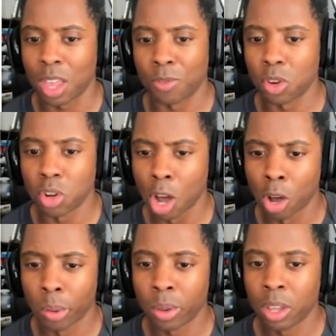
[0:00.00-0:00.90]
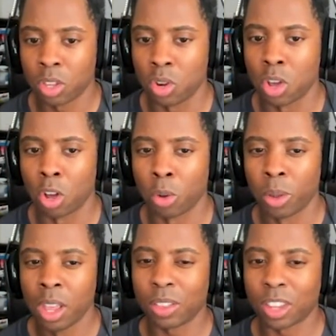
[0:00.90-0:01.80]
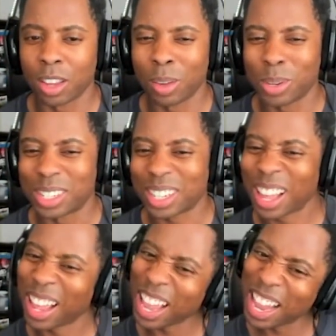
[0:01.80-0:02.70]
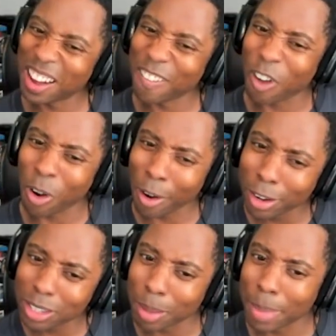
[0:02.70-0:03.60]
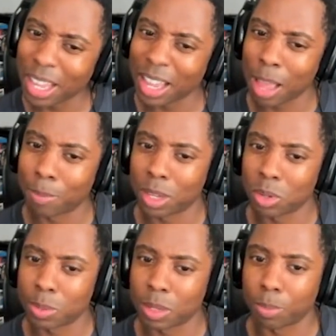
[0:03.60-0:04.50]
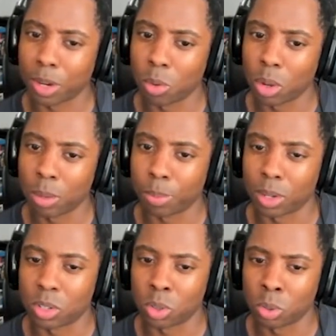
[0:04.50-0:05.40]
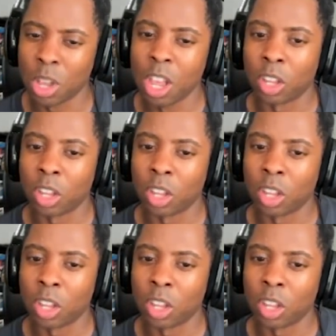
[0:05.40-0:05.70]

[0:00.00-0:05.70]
If you know, you know. It was kind of hard to make it ambiguous between player 1 and player 2.